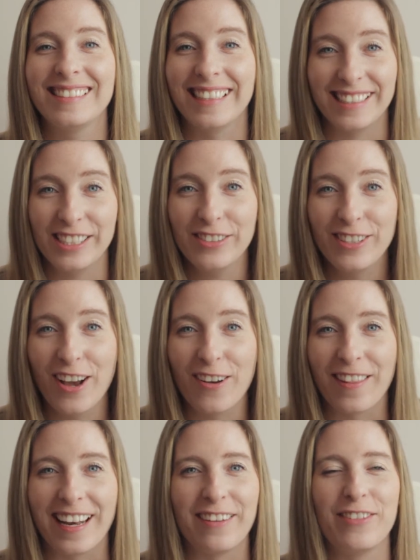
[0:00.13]
Did you
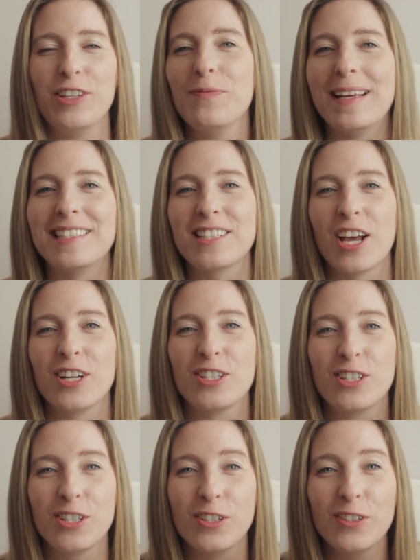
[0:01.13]
know that if you miss
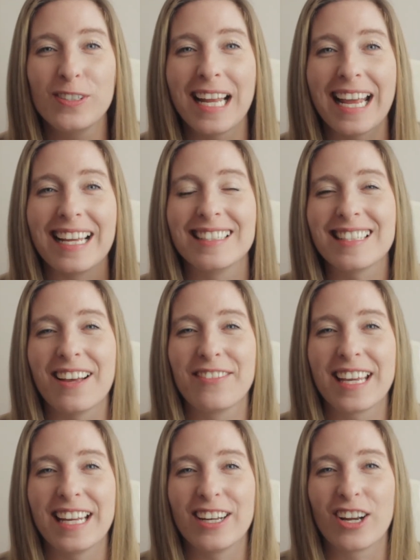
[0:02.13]
two days
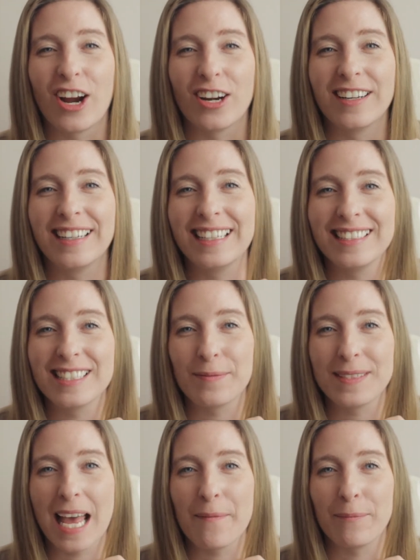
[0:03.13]
of kindergarten in
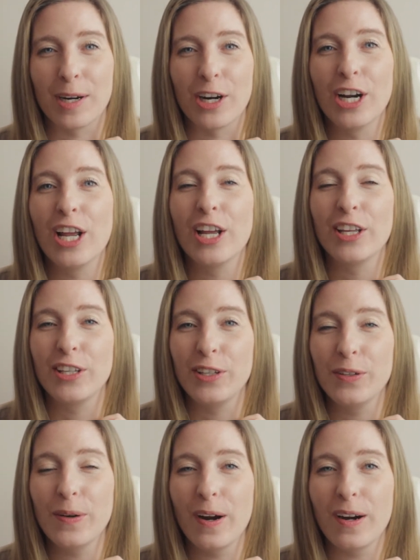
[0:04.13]
September,
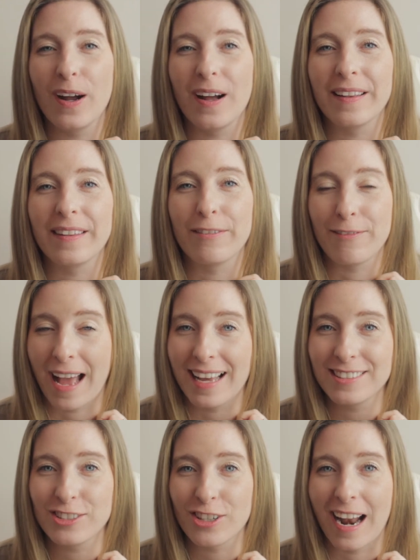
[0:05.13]
you are on the
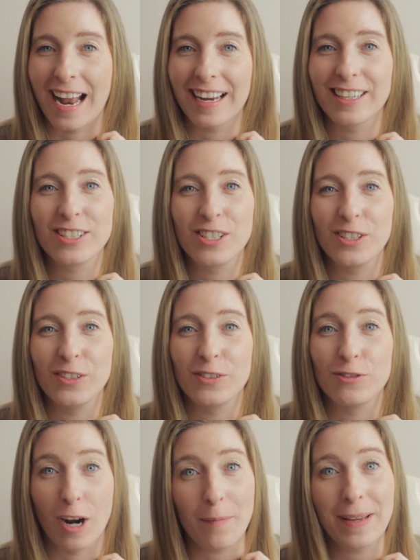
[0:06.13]
fast track
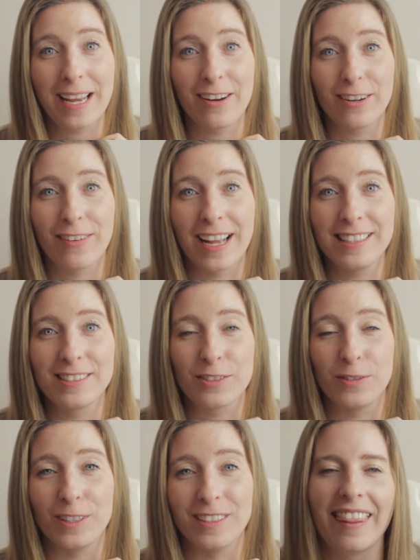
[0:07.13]
to dropping out of high
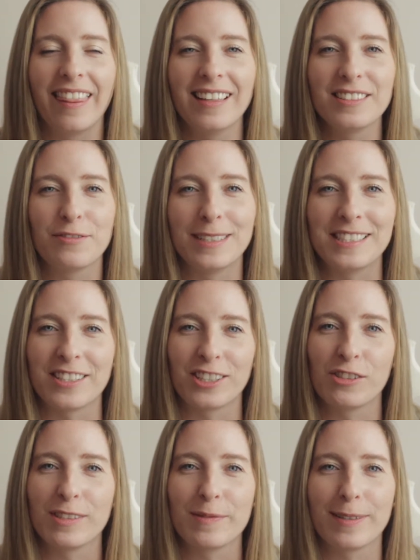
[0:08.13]
school? This
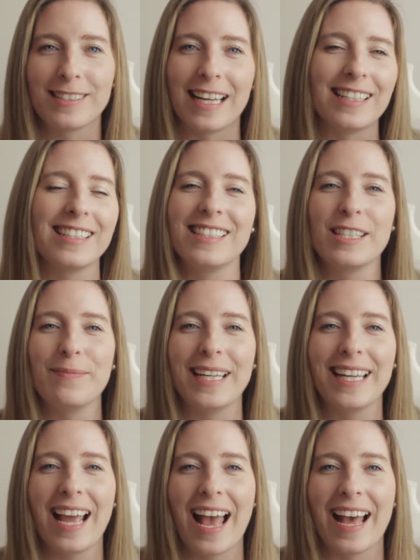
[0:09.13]
research was presented to
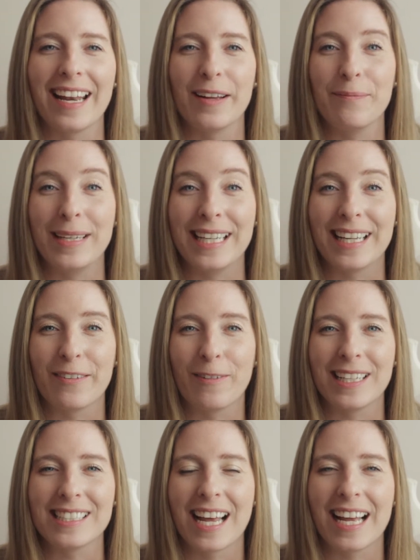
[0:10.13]
me at a meeting
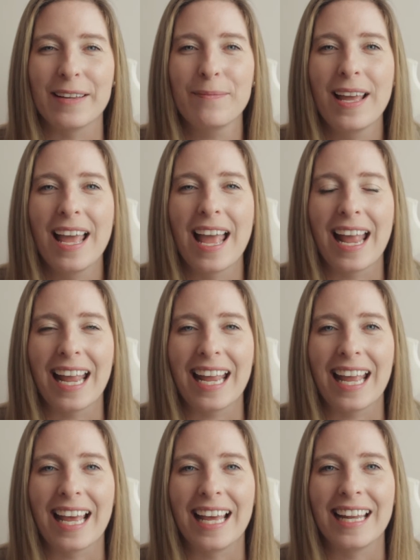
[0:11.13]
one time
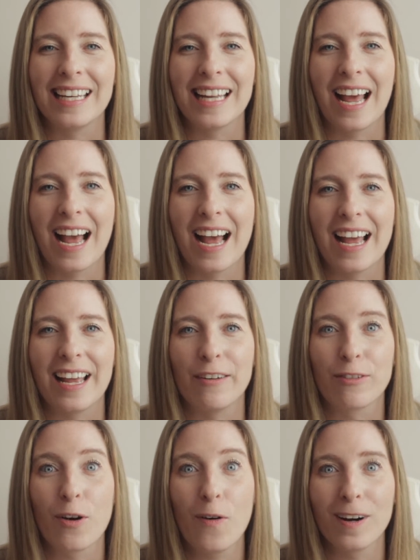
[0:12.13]
and I
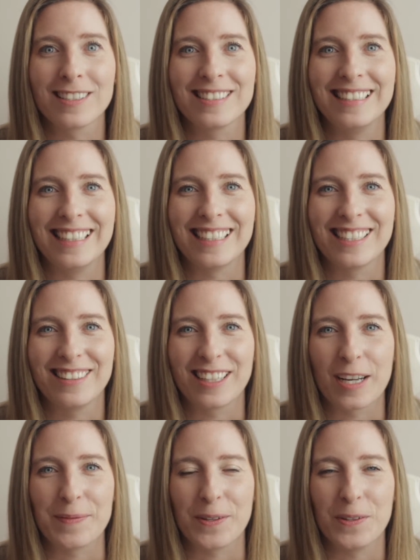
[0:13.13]
of course needed to
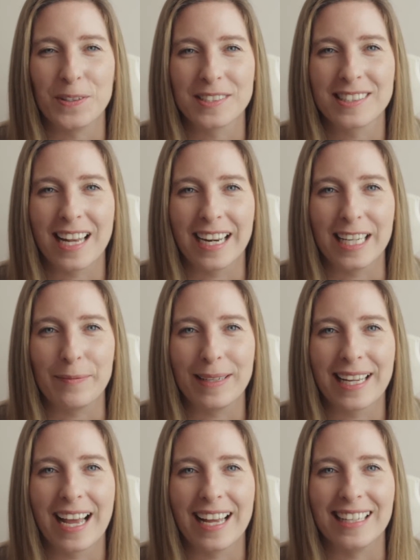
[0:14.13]
look up the whole study
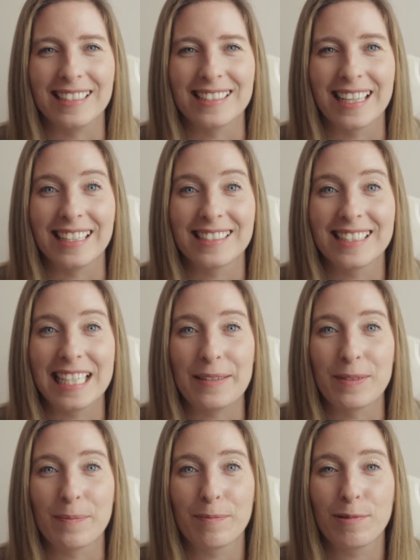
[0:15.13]
because it
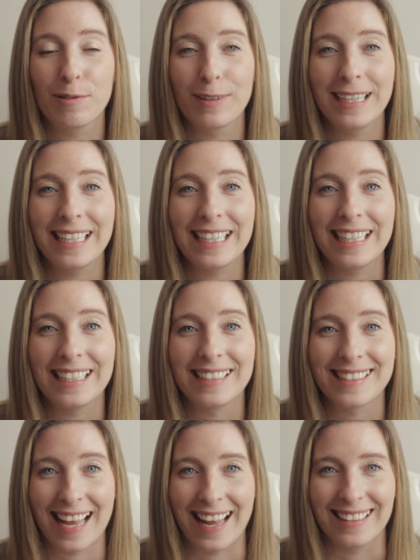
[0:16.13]
seemed pretty
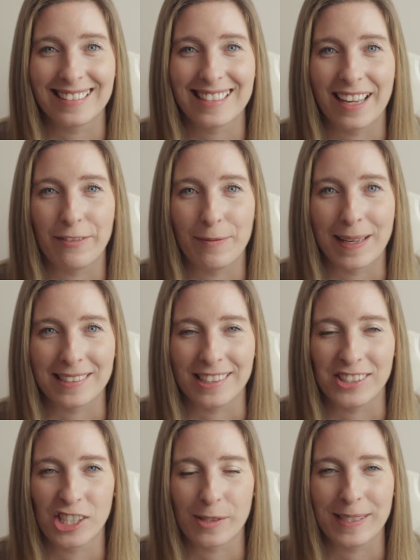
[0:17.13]
intense of a
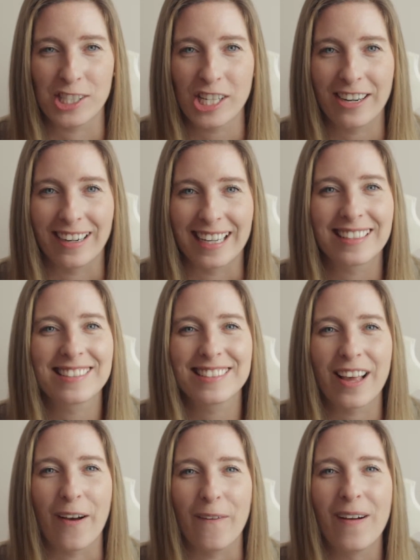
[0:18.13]
message to be sharing.
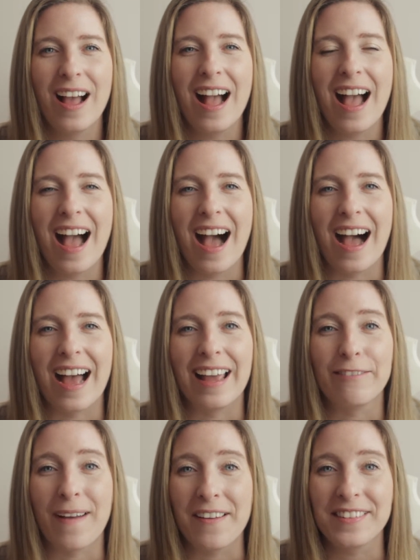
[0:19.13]
So
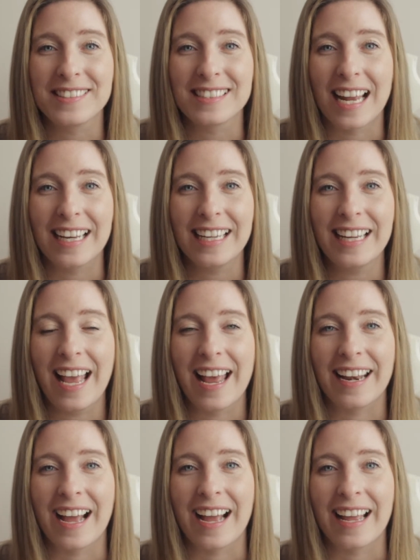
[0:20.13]
I found the study
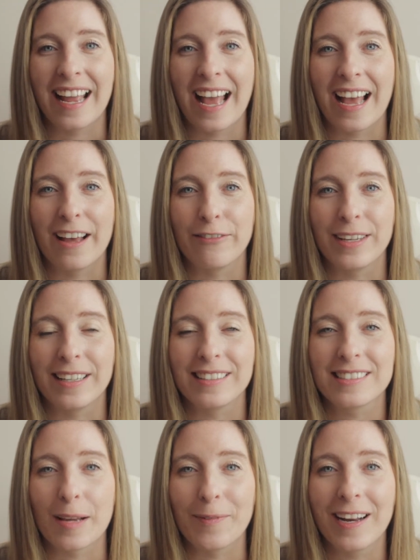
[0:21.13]
and I have
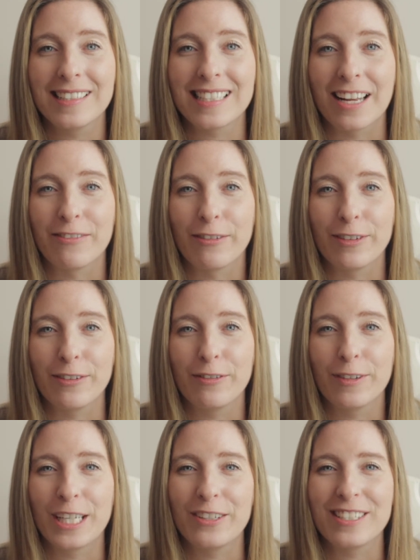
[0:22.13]
it summarized and
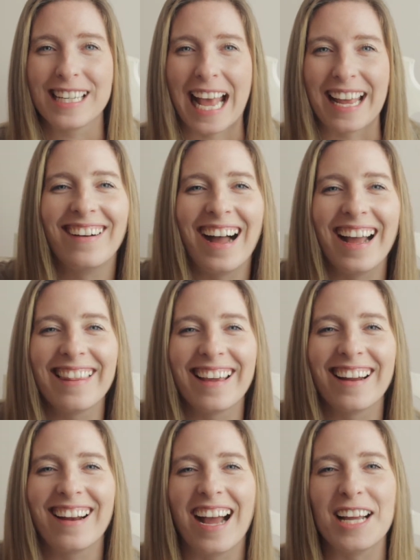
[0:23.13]
reviewed for you today. Well, hi
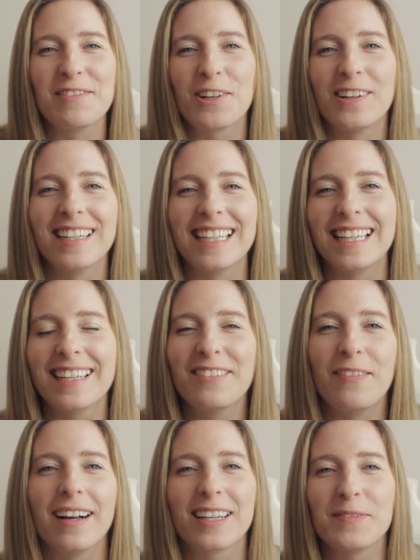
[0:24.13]
there, I'm
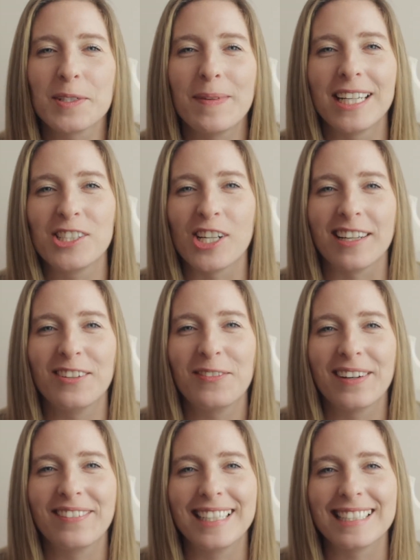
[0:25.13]
Courtney. Welcome to my channel
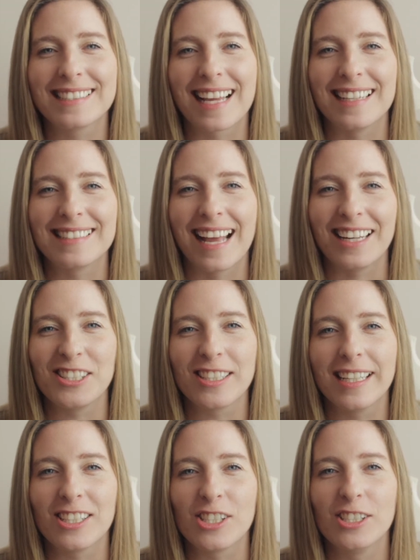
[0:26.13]
where we discuss
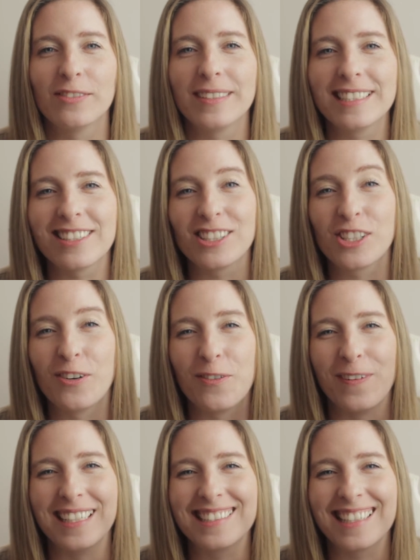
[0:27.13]
educational research
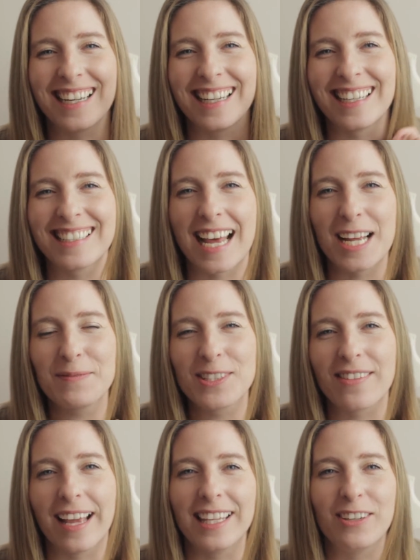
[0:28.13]
one study at a time
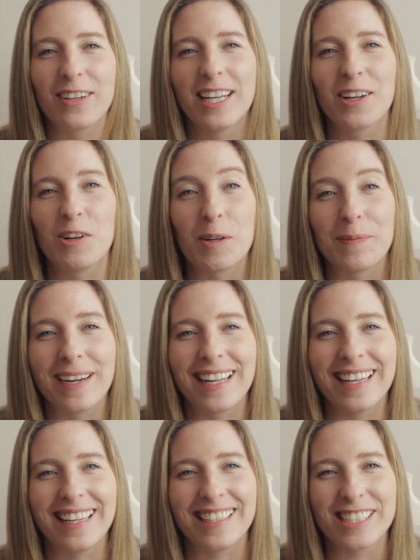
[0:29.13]
so that you can incorporate
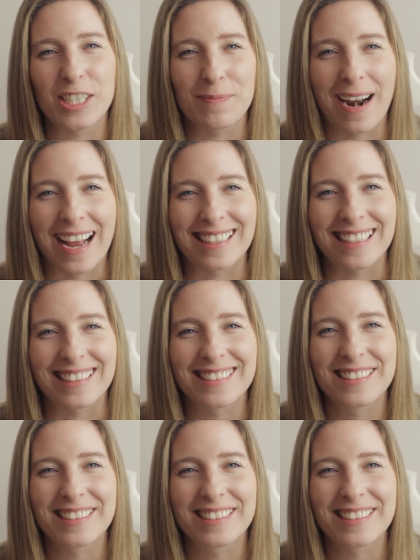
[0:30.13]
it into your practice.